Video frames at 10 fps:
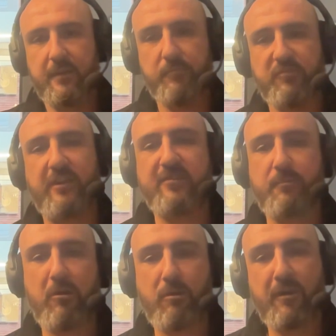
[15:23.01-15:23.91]
project some
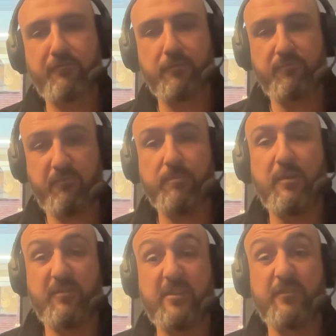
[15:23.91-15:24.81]
ROI from
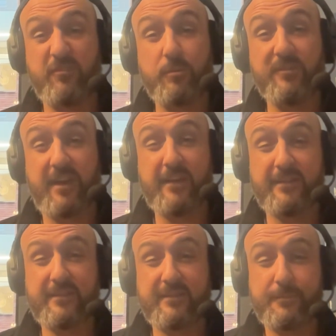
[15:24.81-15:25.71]
those individual
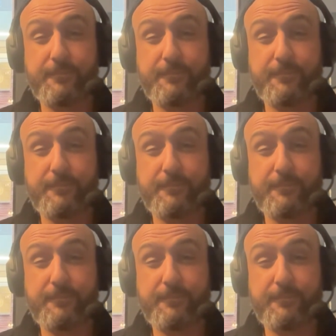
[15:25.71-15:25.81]
tasks.